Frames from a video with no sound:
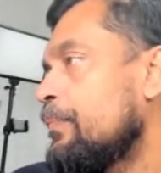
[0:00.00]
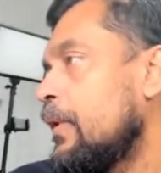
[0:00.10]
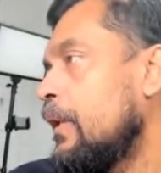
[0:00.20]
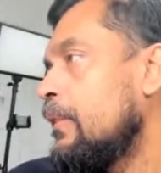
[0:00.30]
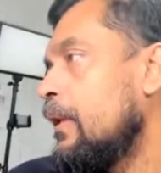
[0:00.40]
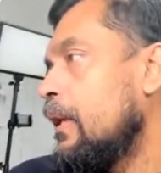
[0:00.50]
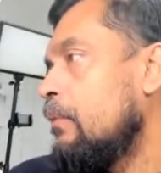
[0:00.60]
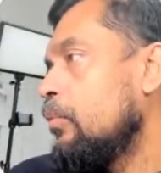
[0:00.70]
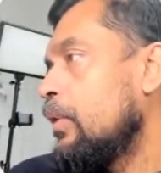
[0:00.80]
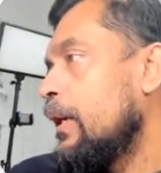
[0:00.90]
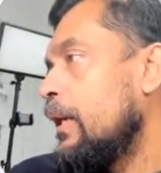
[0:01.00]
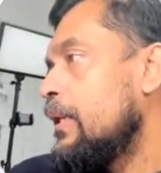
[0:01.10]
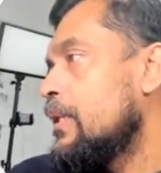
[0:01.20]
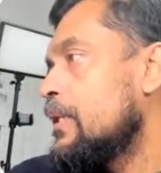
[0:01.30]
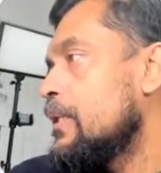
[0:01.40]
and then I'm going to add
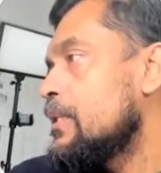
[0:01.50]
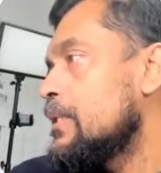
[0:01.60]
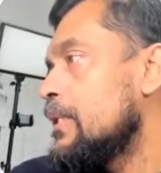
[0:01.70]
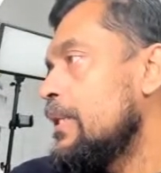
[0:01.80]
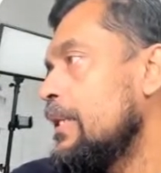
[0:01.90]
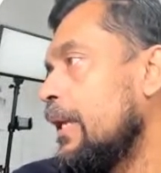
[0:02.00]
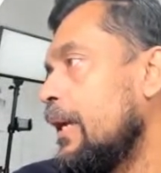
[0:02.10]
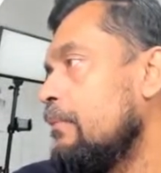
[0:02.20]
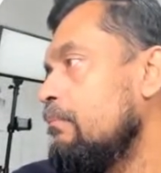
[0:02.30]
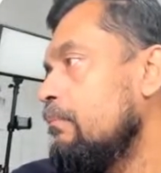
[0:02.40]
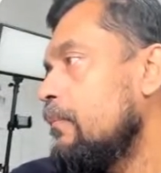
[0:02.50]
CNAME.